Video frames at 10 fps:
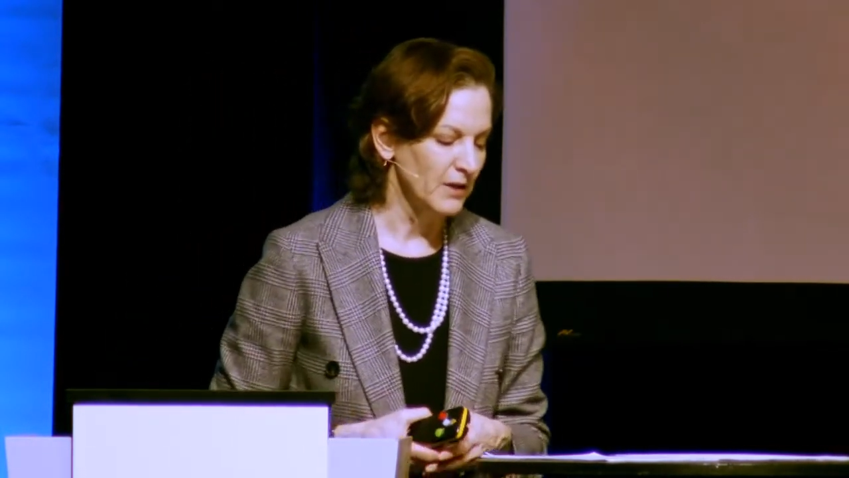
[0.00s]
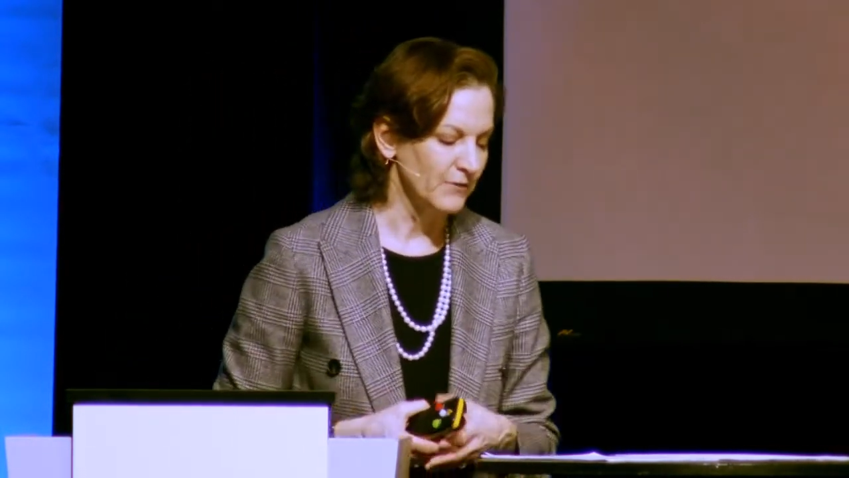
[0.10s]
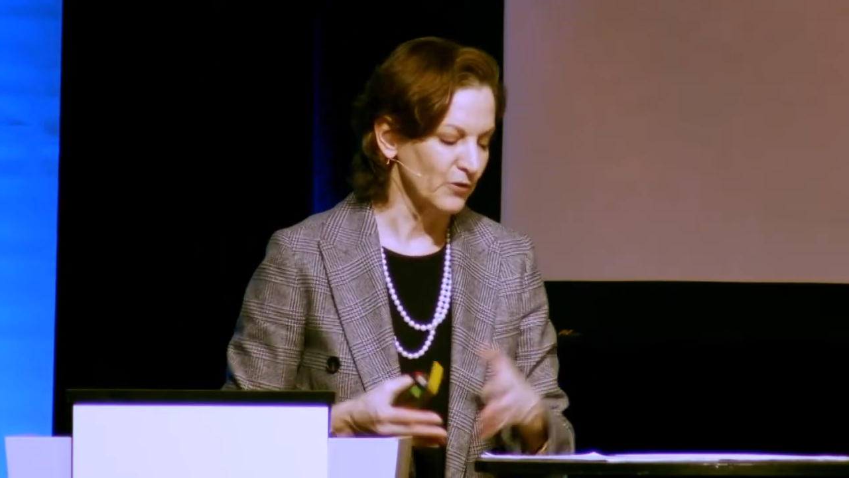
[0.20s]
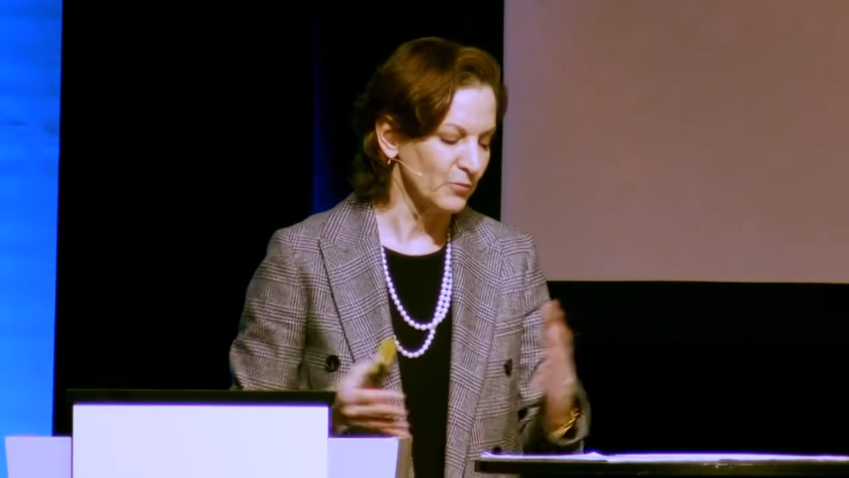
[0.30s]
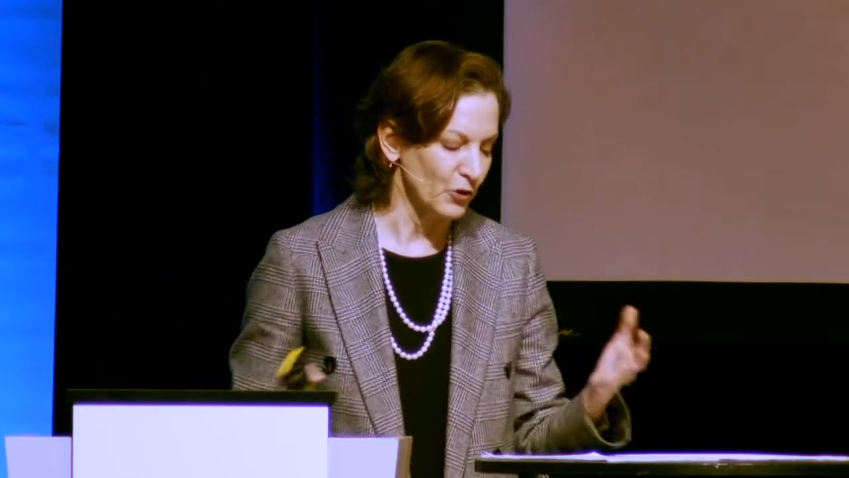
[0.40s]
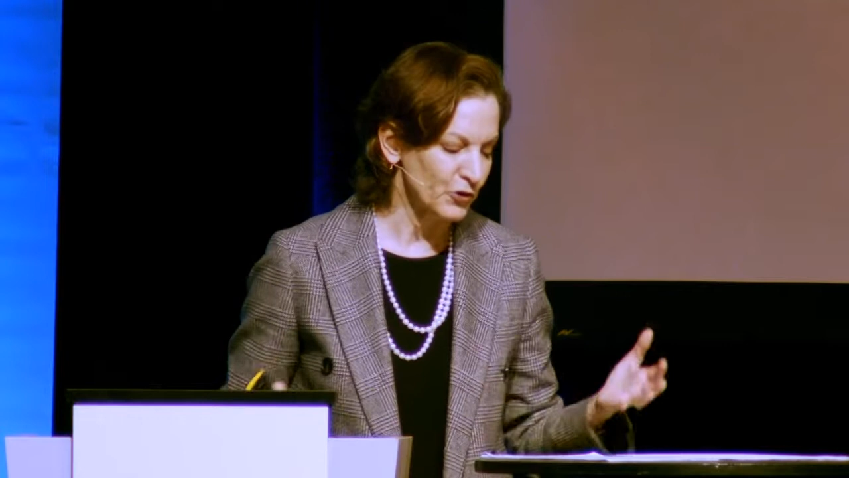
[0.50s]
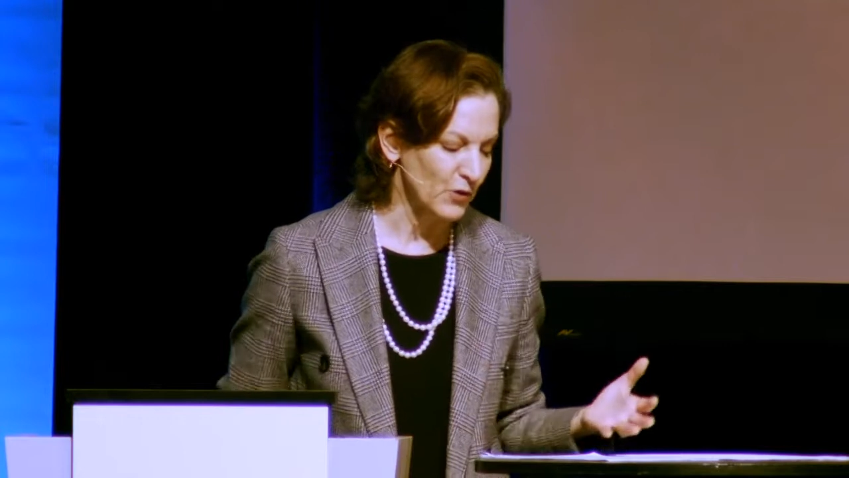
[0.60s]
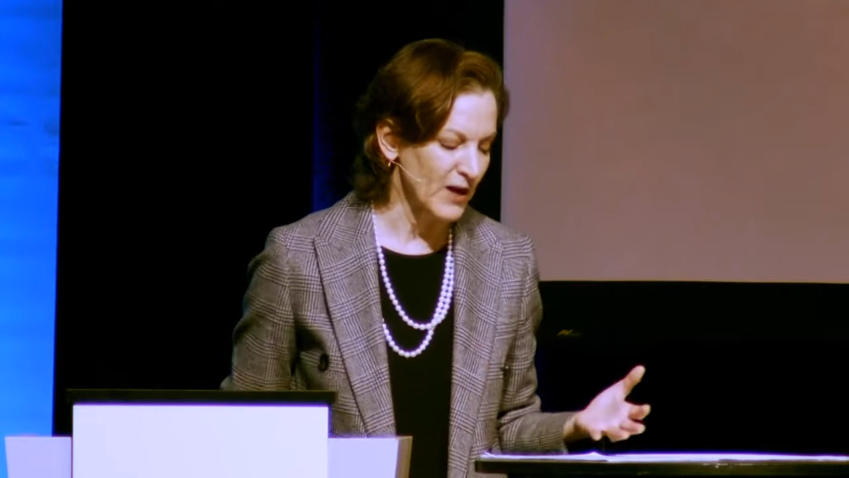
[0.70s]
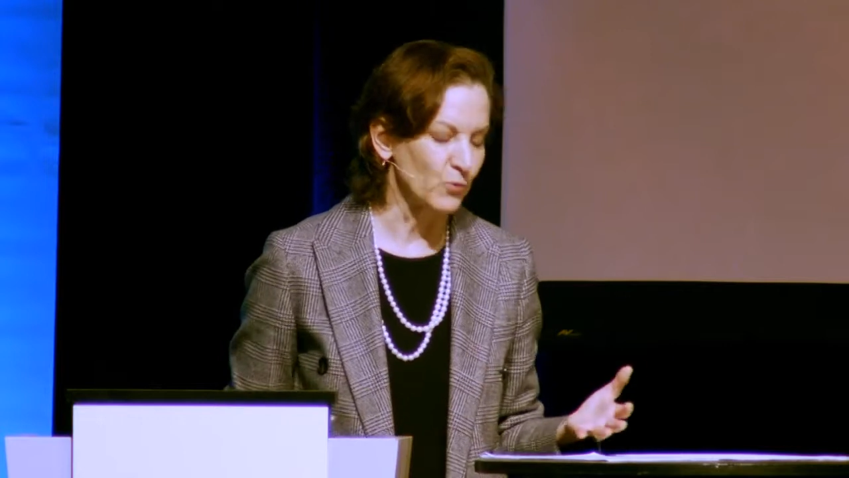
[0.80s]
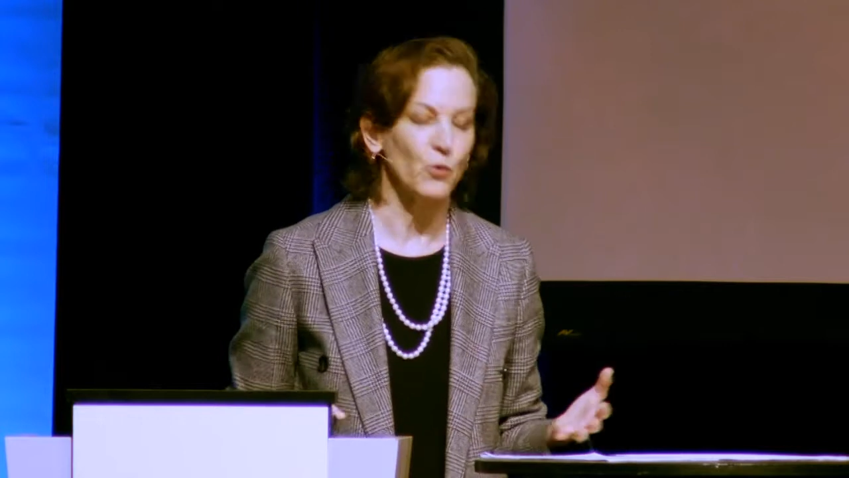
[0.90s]
If you have more
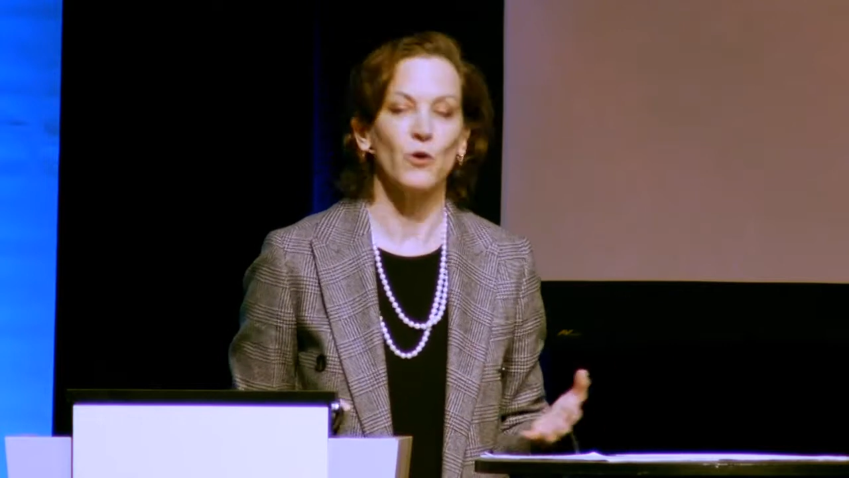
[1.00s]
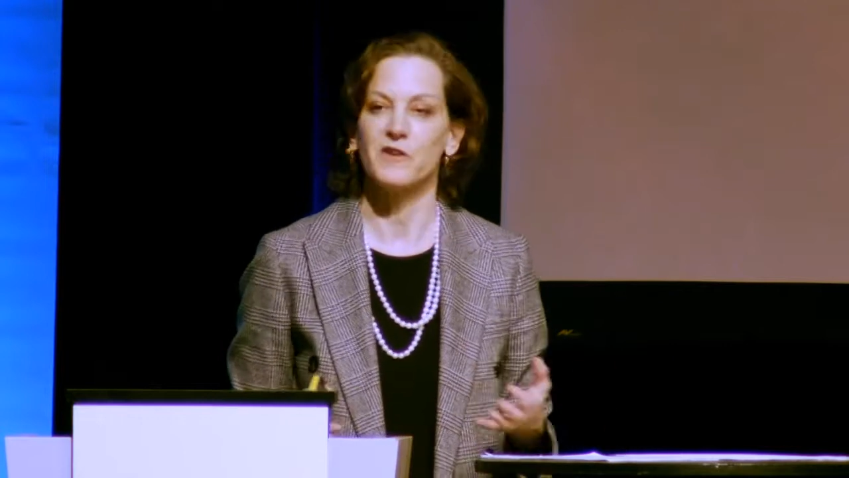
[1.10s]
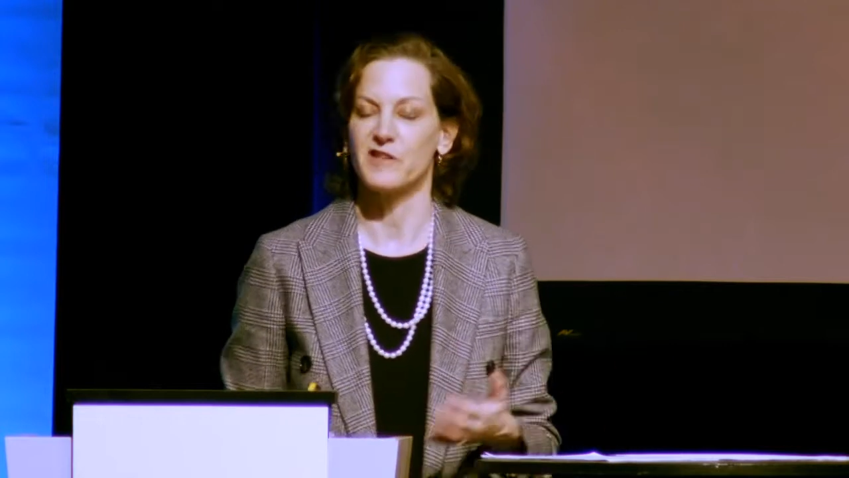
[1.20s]
trade wars,